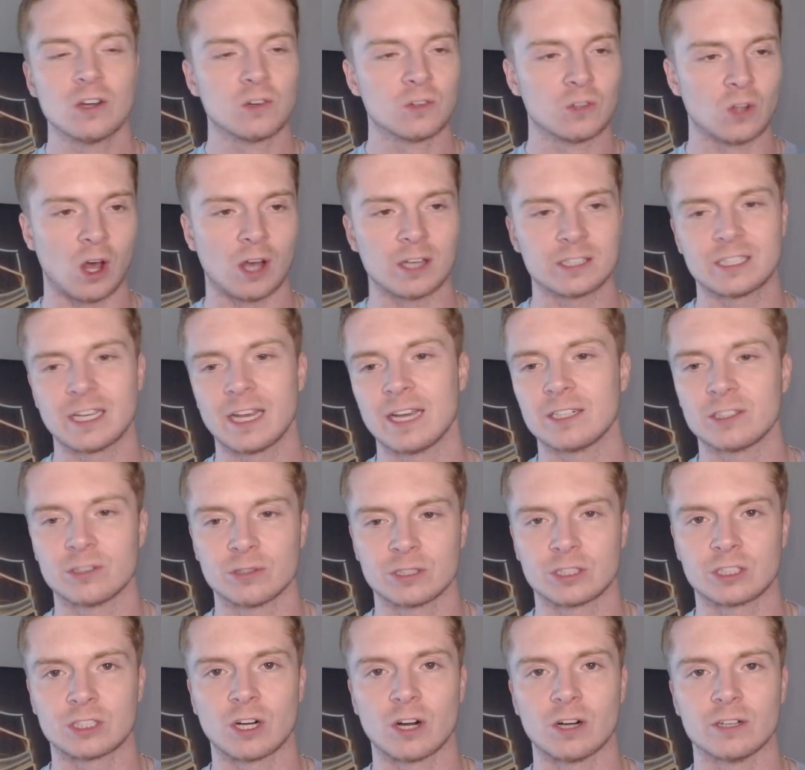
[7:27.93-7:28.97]
Los Angeles
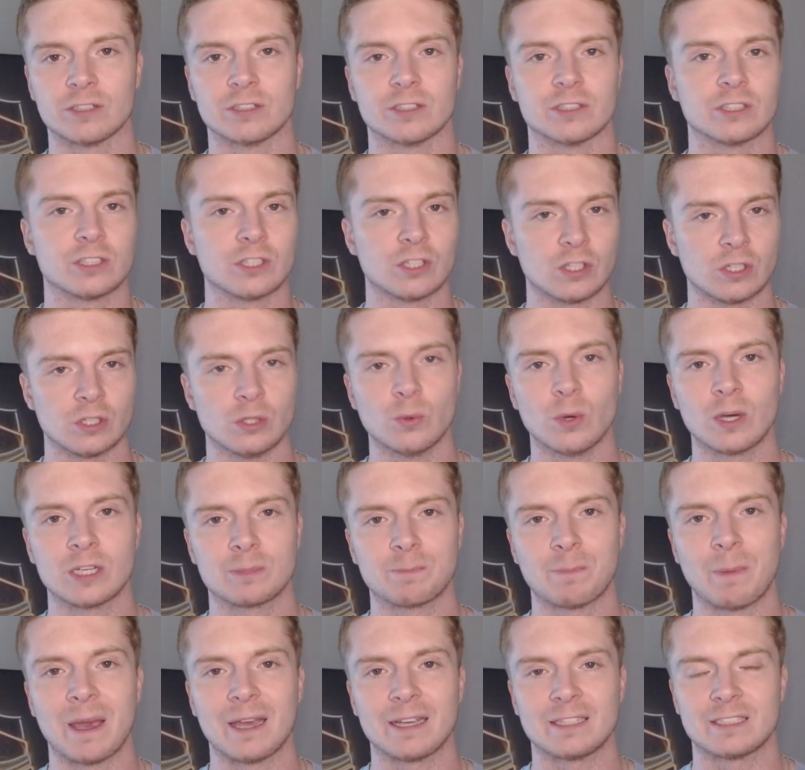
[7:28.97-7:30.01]
Chargers, US
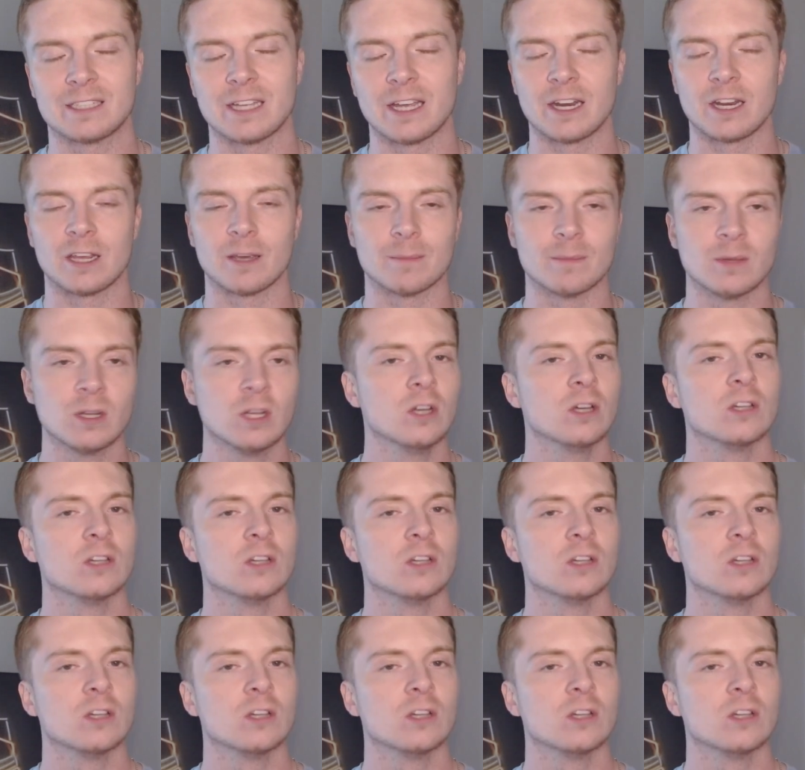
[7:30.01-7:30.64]
Bank Stadium.